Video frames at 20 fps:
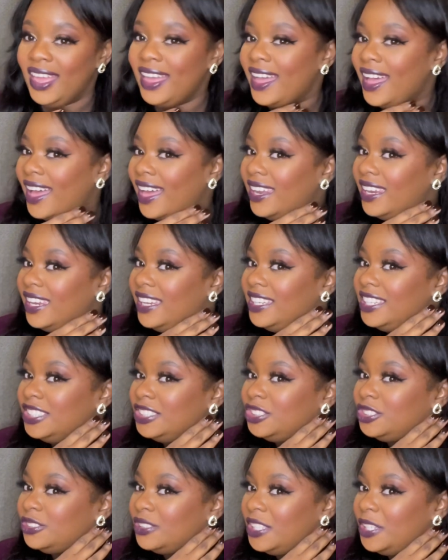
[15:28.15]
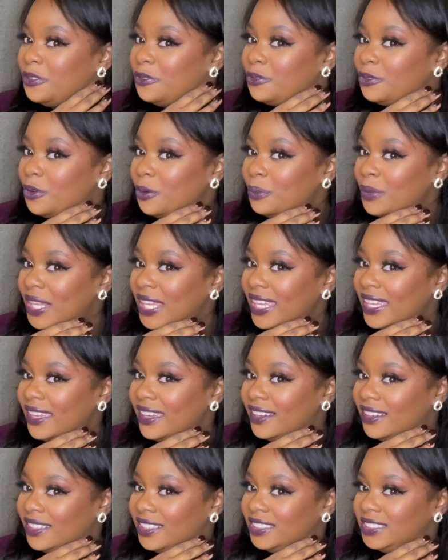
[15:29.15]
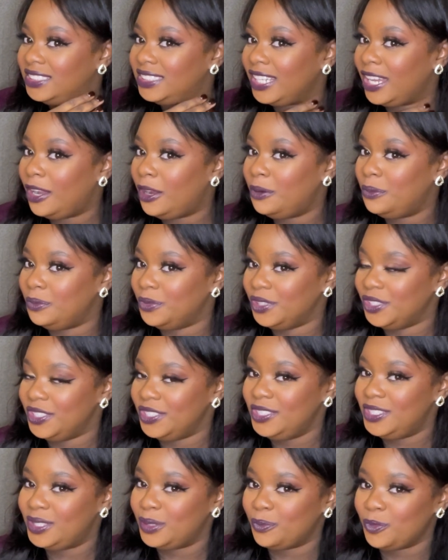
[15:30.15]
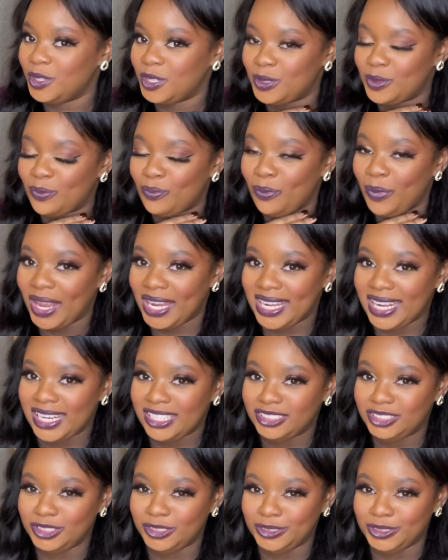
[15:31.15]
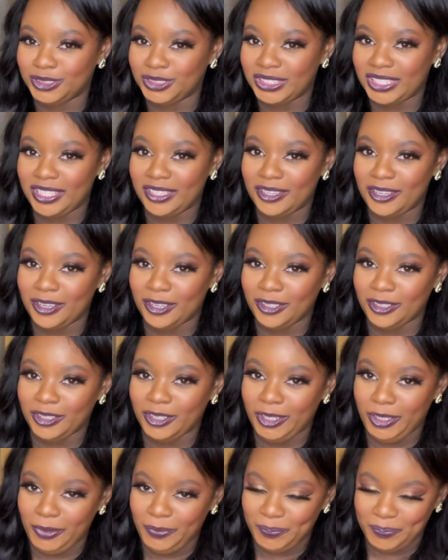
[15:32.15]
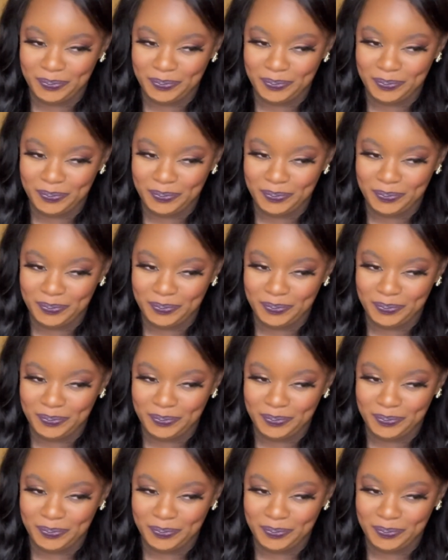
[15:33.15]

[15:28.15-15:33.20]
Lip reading: and then literally from here downwards was my natural skin color.